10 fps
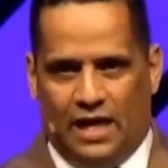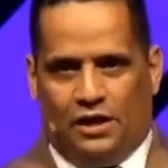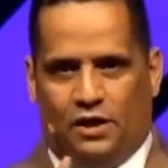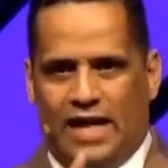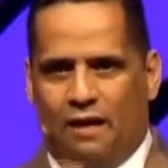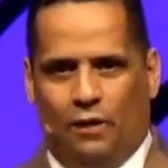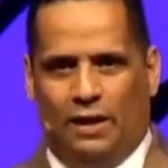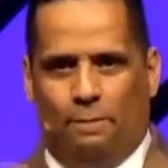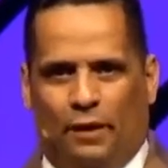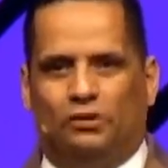You're not really
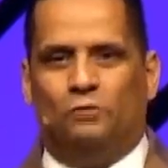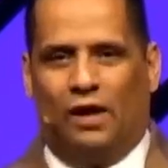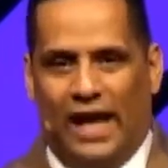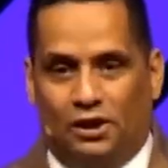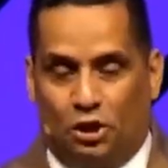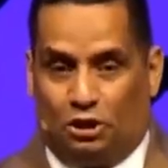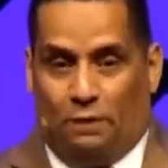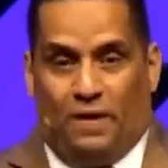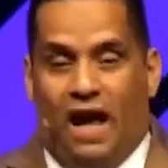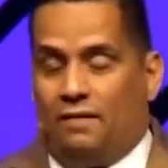building relationship.
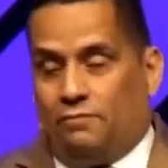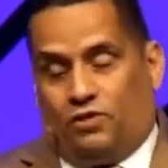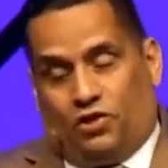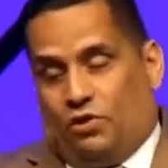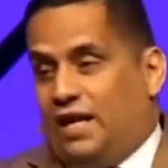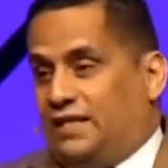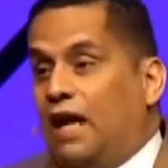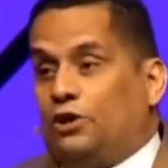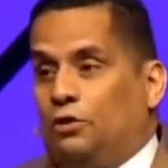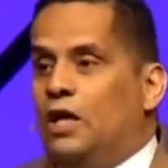And I'm just trying to tell
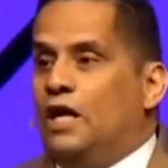you